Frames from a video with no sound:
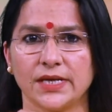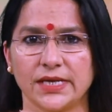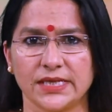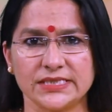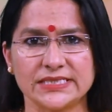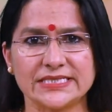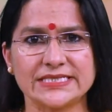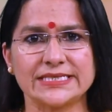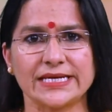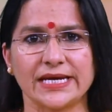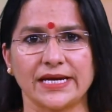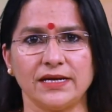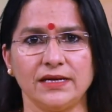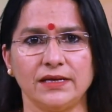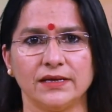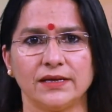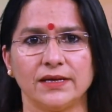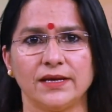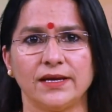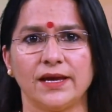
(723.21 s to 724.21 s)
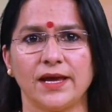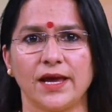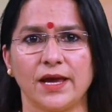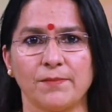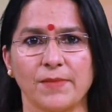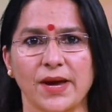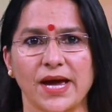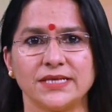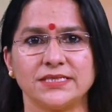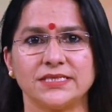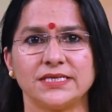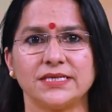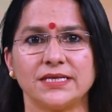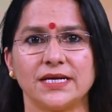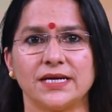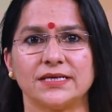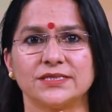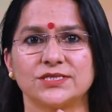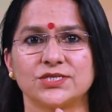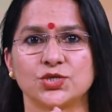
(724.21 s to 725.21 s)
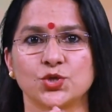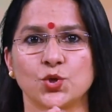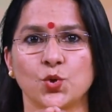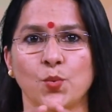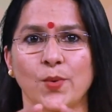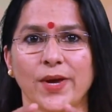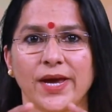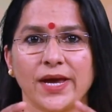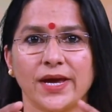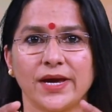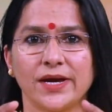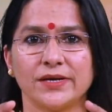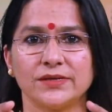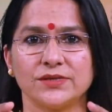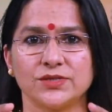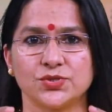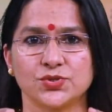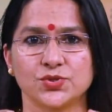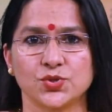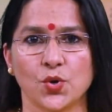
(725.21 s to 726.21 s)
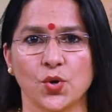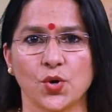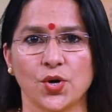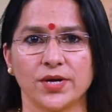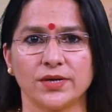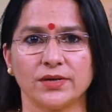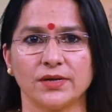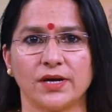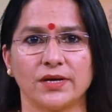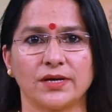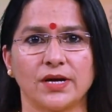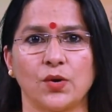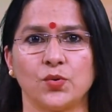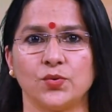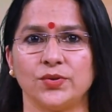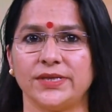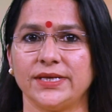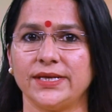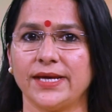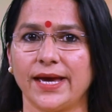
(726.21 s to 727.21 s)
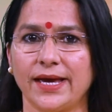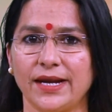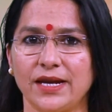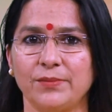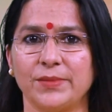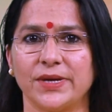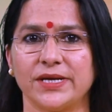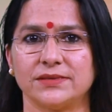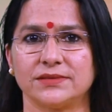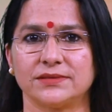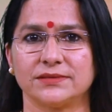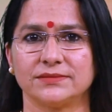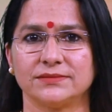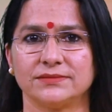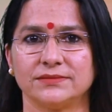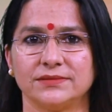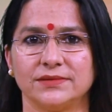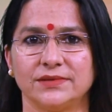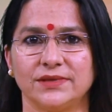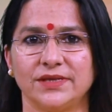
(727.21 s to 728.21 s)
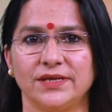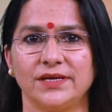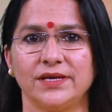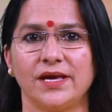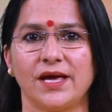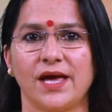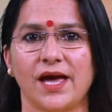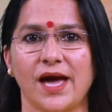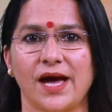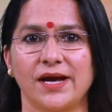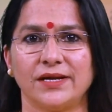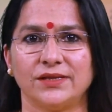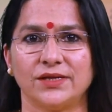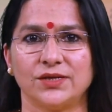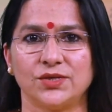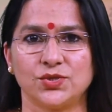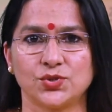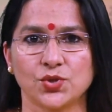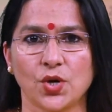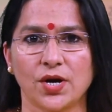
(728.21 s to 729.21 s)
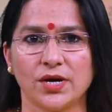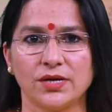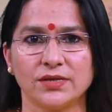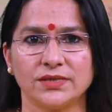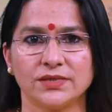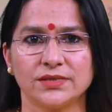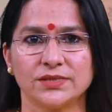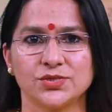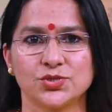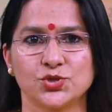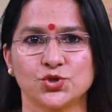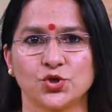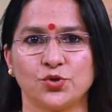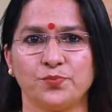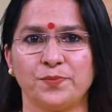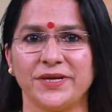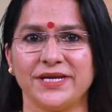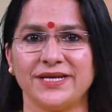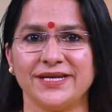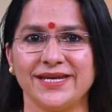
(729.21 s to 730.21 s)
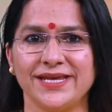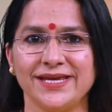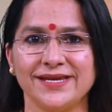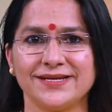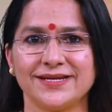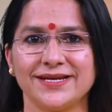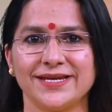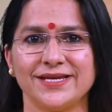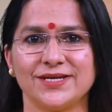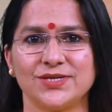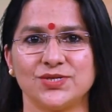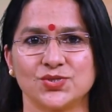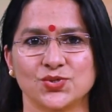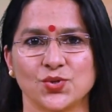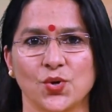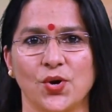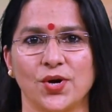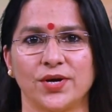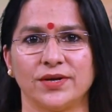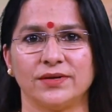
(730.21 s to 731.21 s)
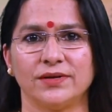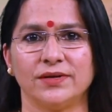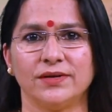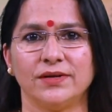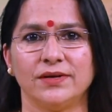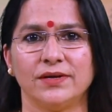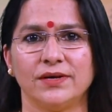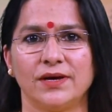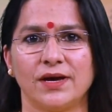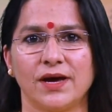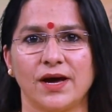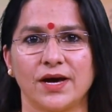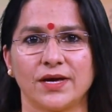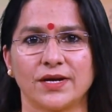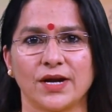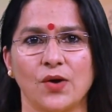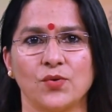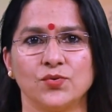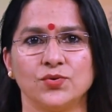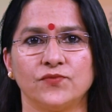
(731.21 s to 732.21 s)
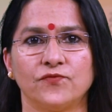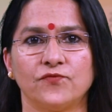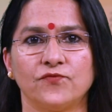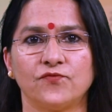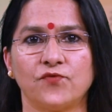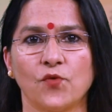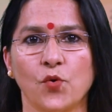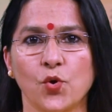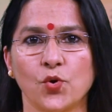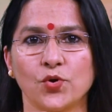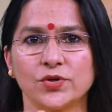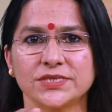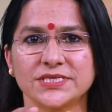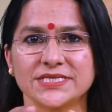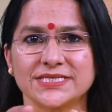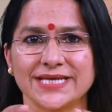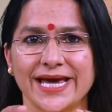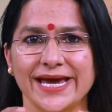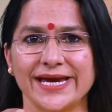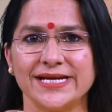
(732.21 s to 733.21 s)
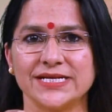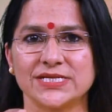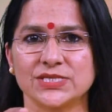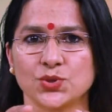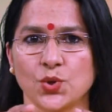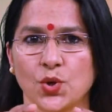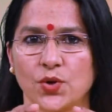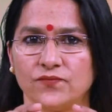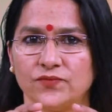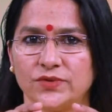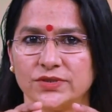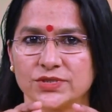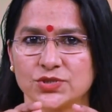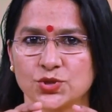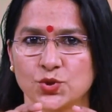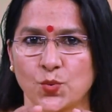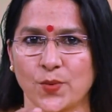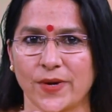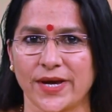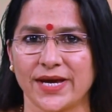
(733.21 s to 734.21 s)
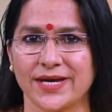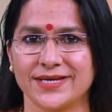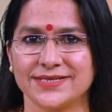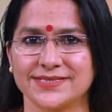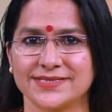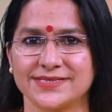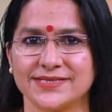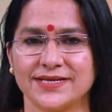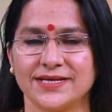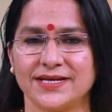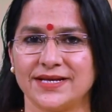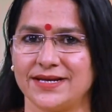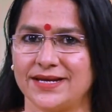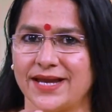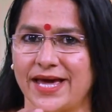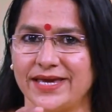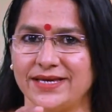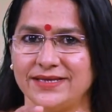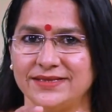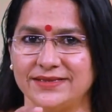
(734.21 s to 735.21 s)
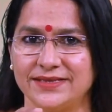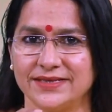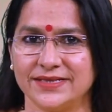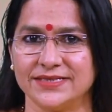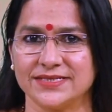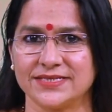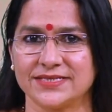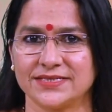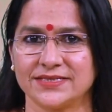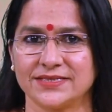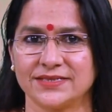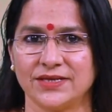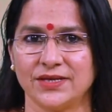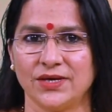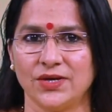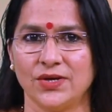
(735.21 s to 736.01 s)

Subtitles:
Instead, imagine a square drawn around the element, and the dot should be neatly drawn around 4 sides of the squares like this,